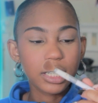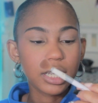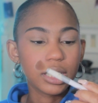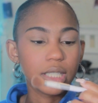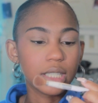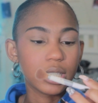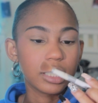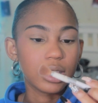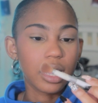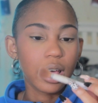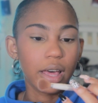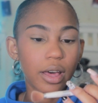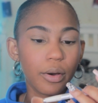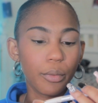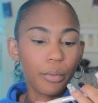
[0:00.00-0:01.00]
This is
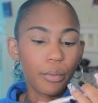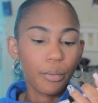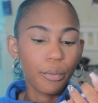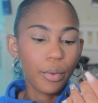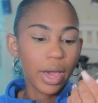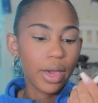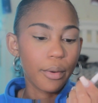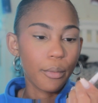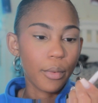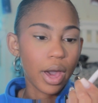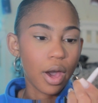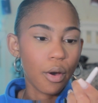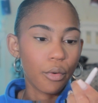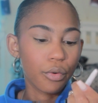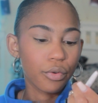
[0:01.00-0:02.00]
the Wet n
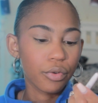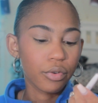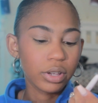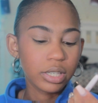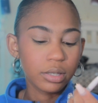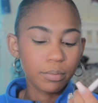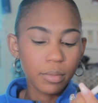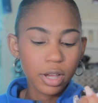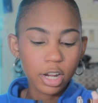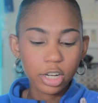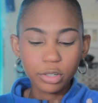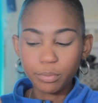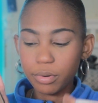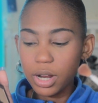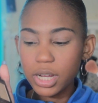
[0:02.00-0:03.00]
Wild crease
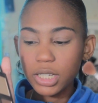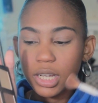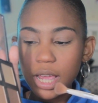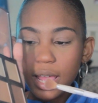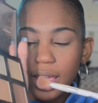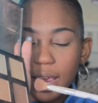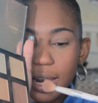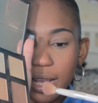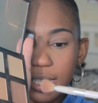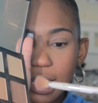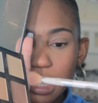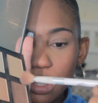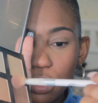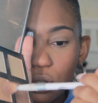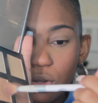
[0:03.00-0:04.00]
brush, and I
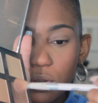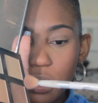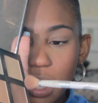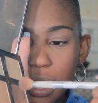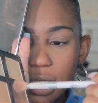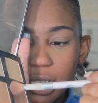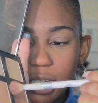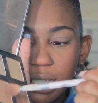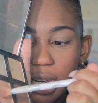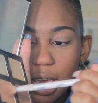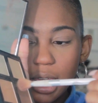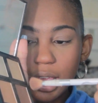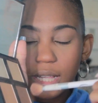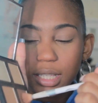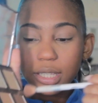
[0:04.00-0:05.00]
take the two lightest
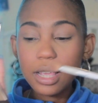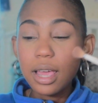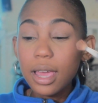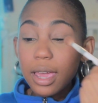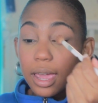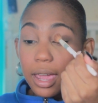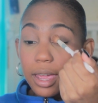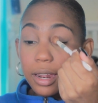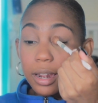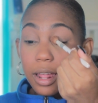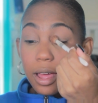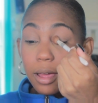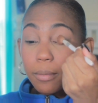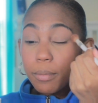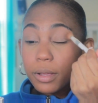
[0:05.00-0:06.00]
shades, and
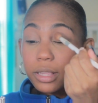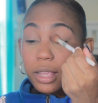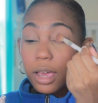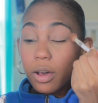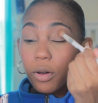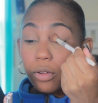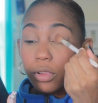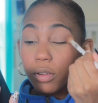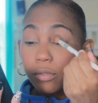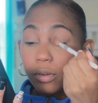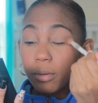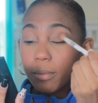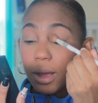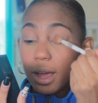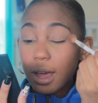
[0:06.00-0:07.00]
I put that all
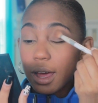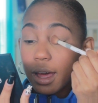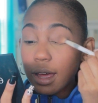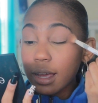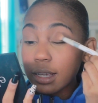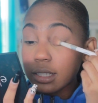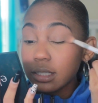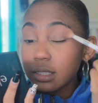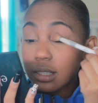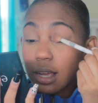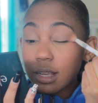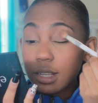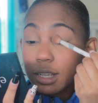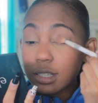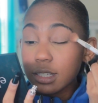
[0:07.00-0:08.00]
over my eyes.
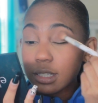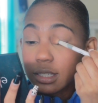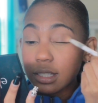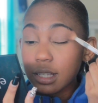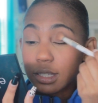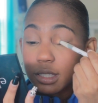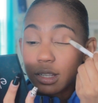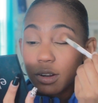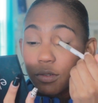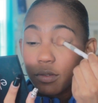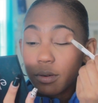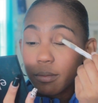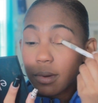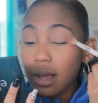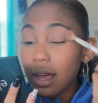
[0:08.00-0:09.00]
And I just dust it
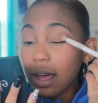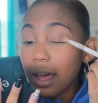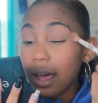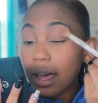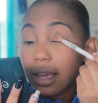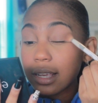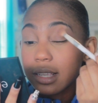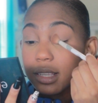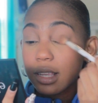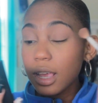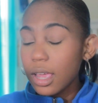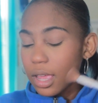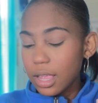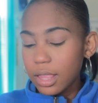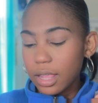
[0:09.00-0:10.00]
over my eyes.
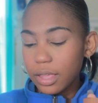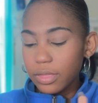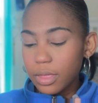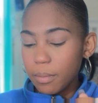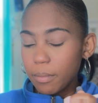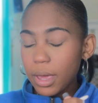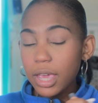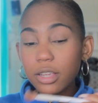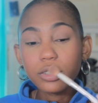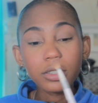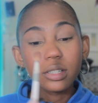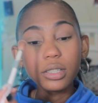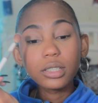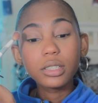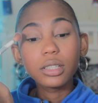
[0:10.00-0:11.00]
Nothing
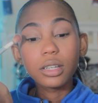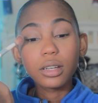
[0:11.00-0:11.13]
major.